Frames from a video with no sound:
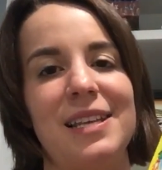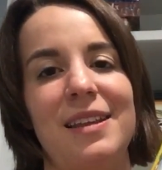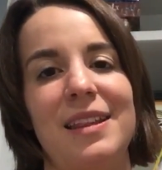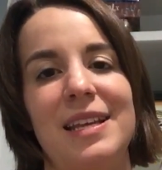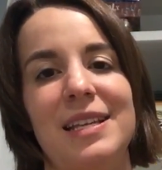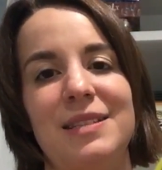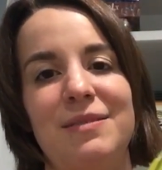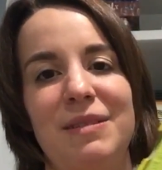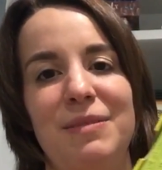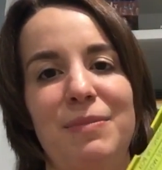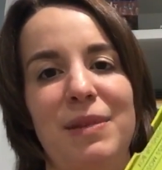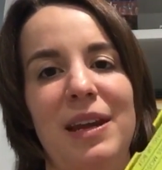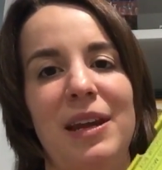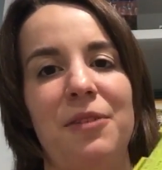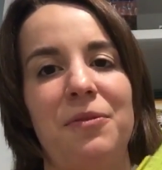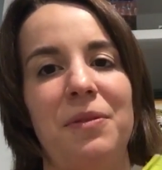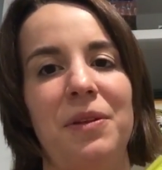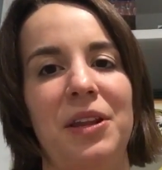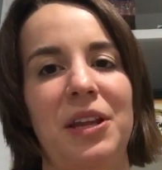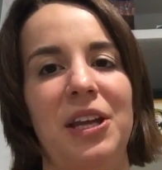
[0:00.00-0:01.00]
So this would be
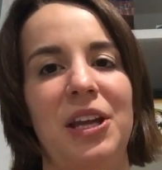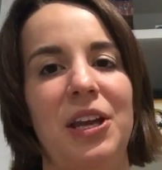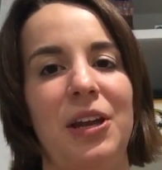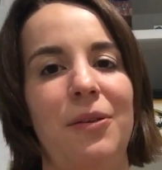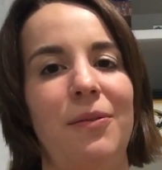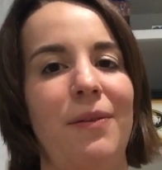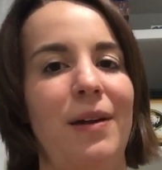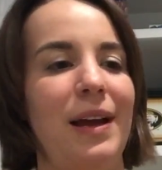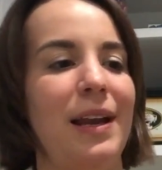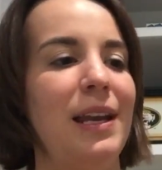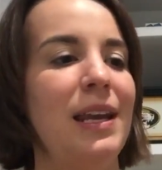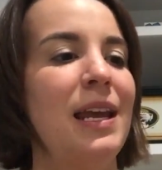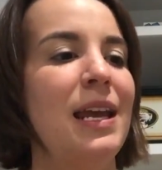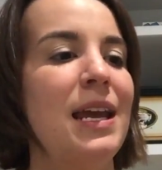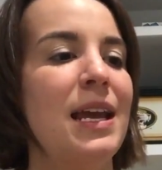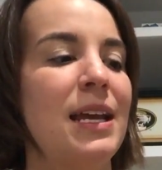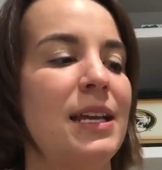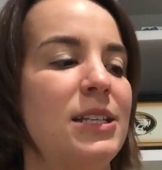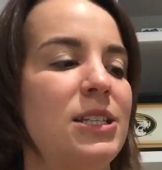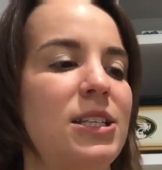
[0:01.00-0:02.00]
a really good one
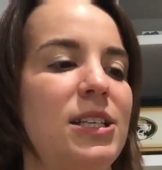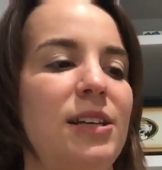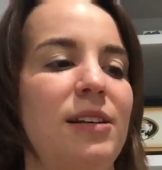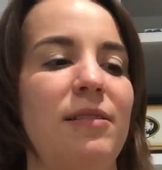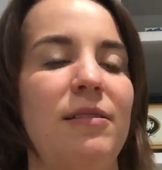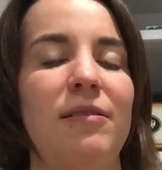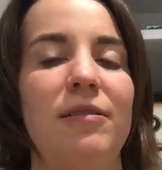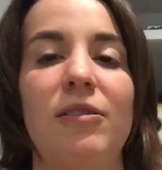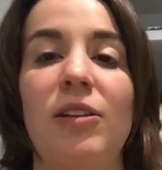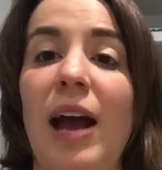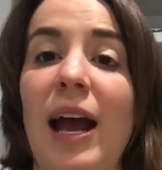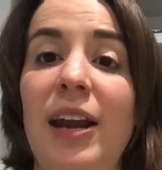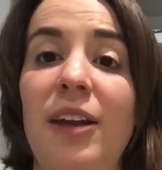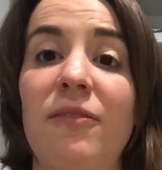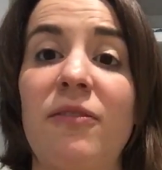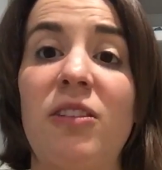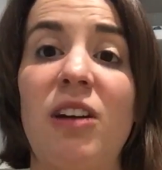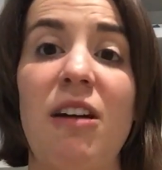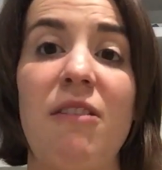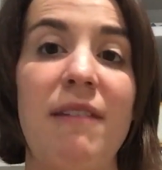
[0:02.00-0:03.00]
to kind
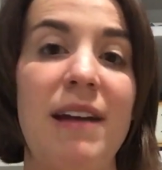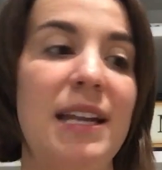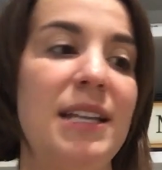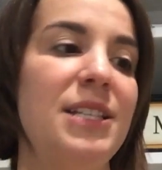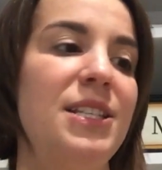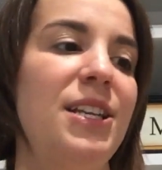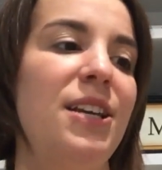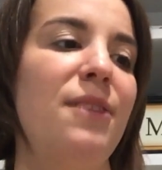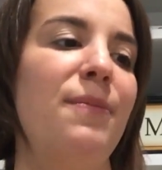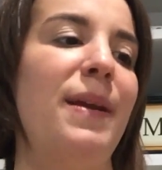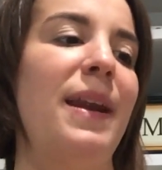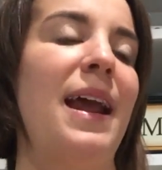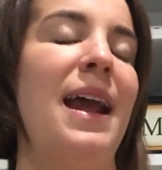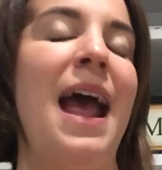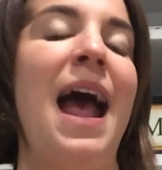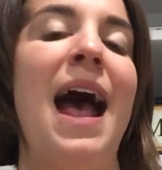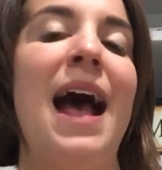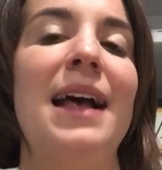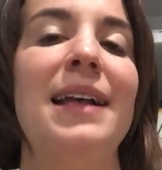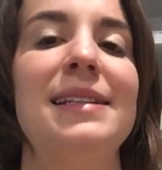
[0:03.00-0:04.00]
of grow into, but it
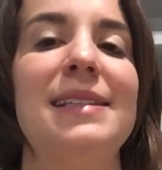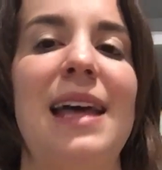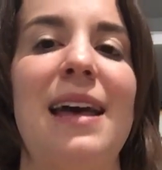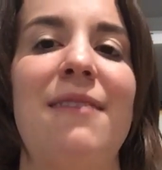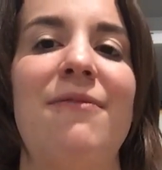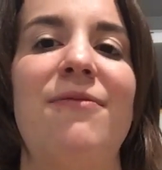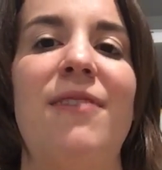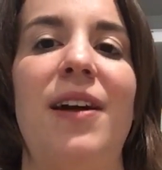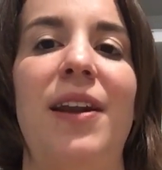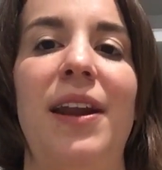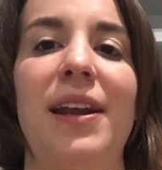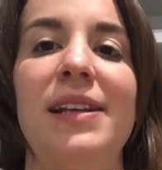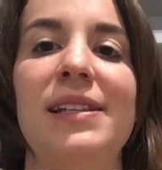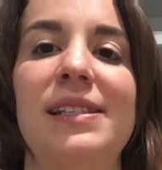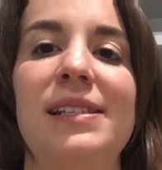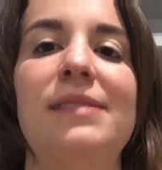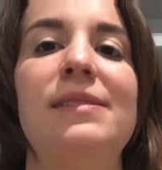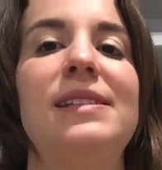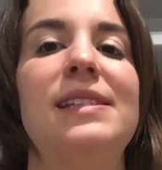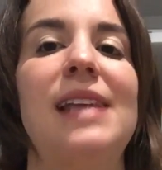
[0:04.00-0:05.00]
has that phonics
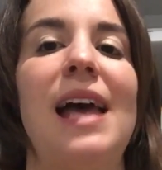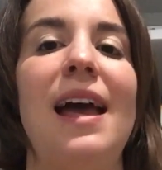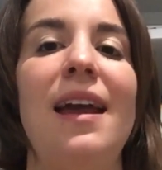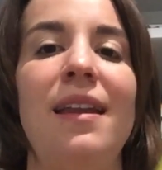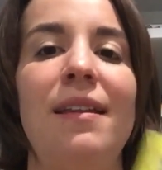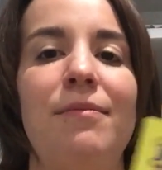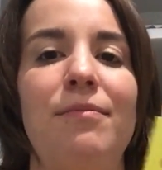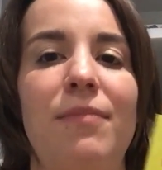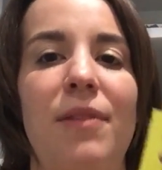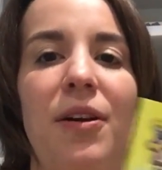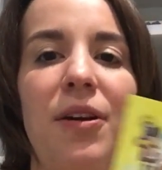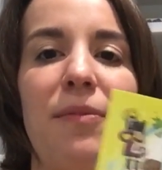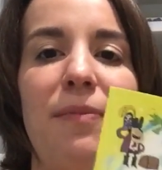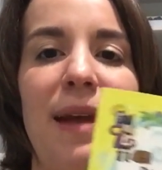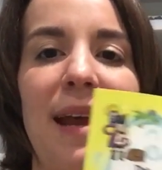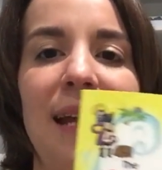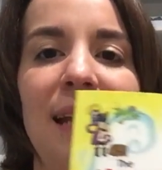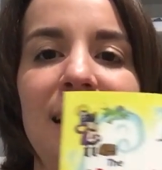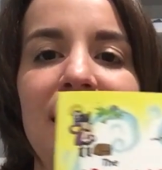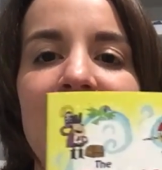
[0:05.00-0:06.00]
set or
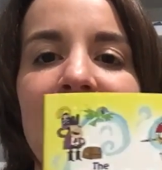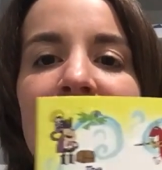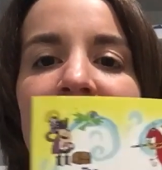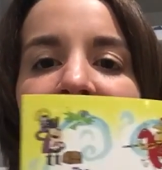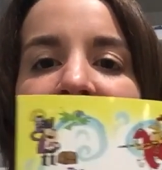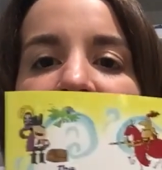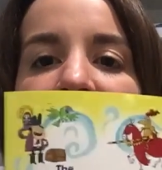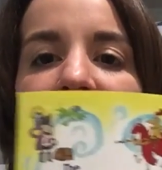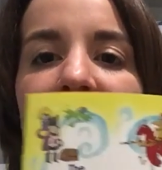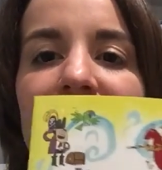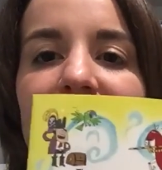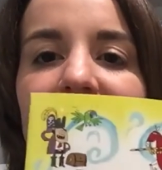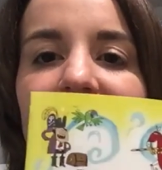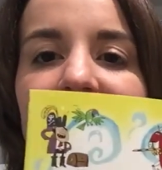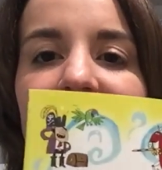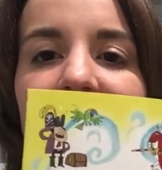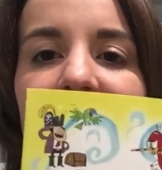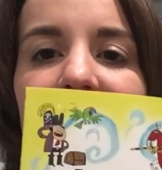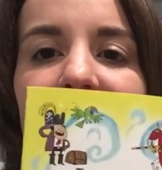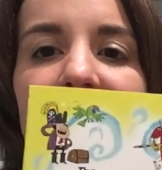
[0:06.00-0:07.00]
base. And
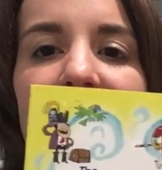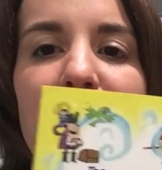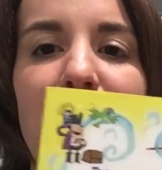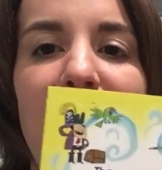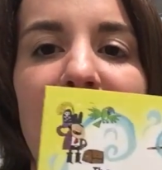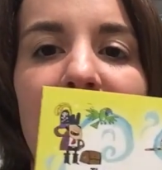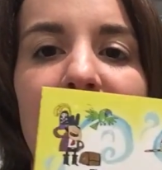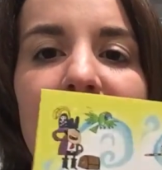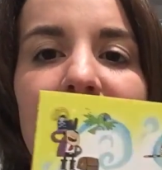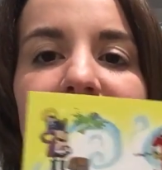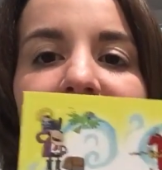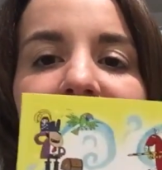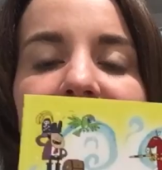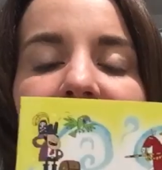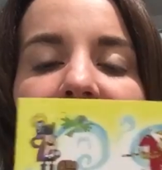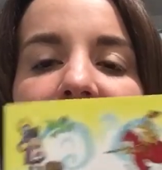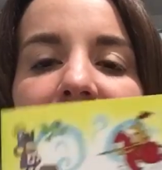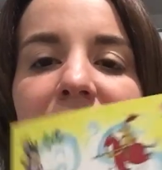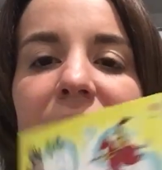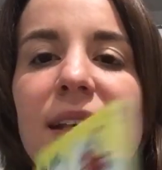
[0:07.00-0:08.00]
this is the parent's
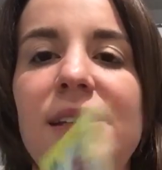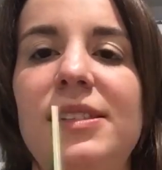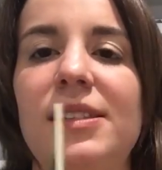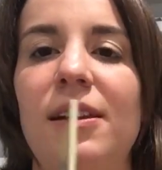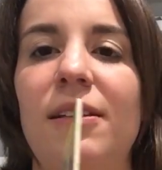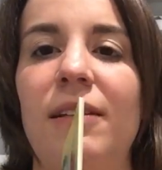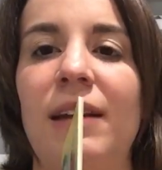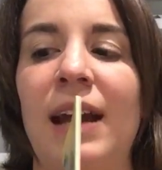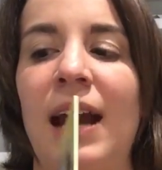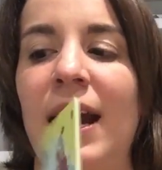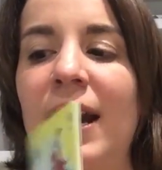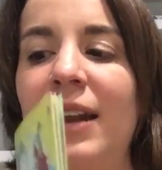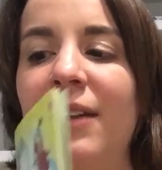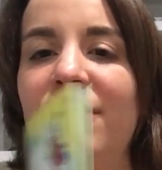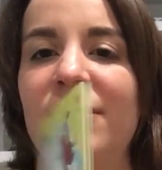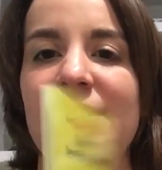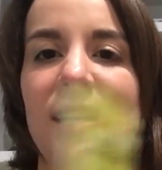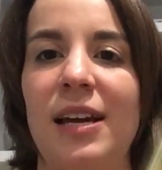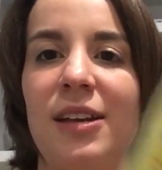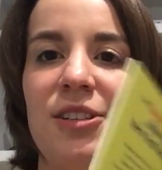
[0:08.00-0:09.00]
guide. So it kind
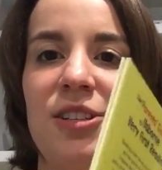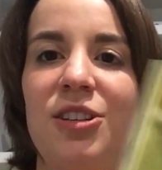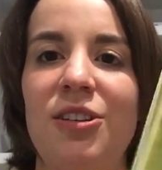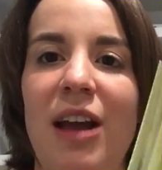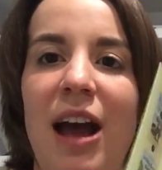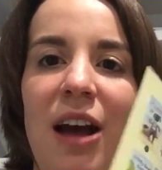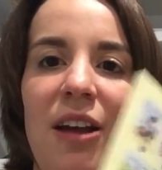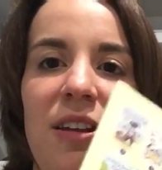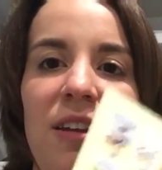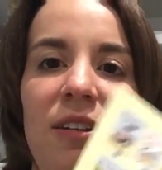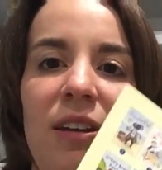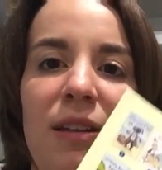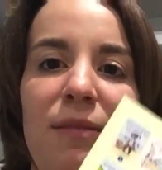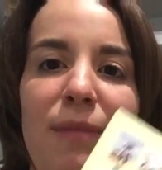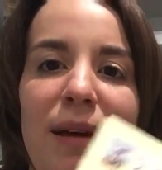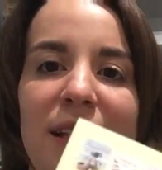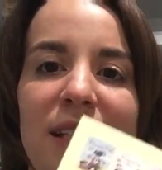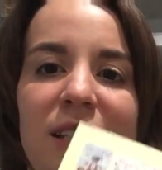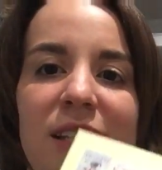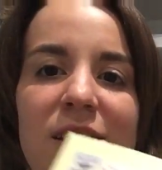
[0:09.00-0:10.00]
of tells you how you can
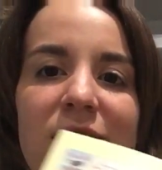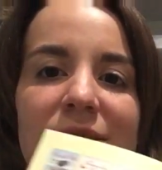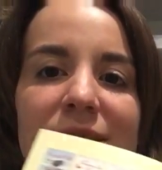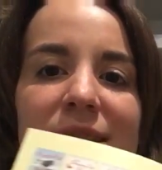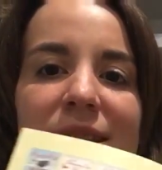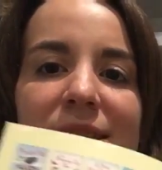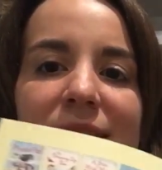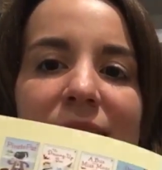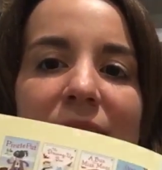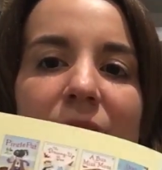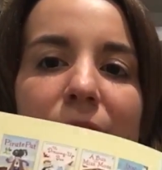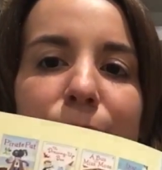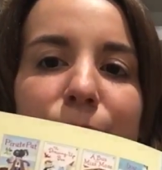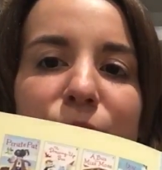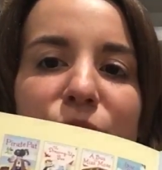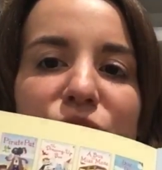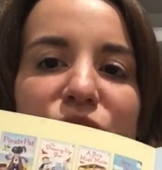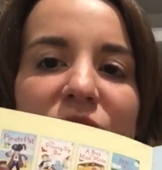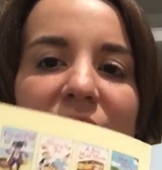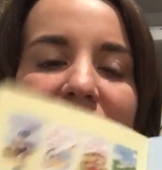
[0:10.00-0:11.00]
best use this to help
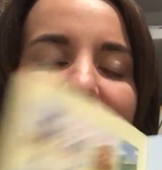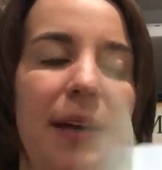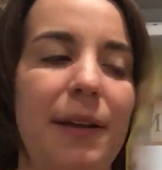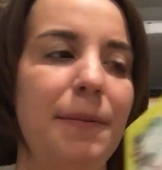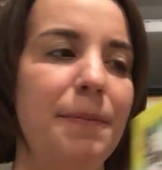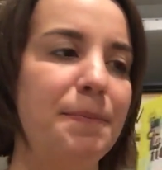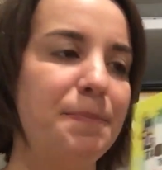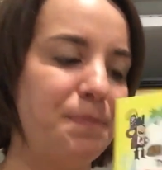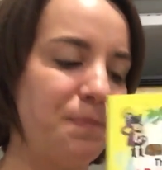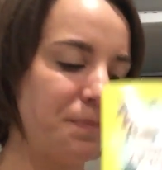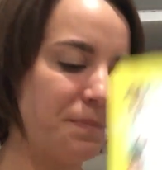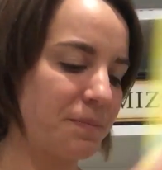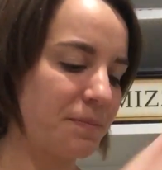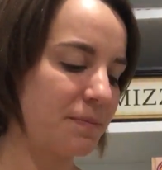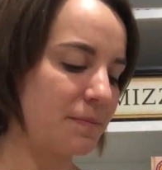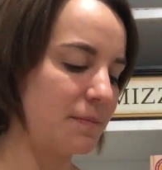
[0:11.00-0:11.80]
your child.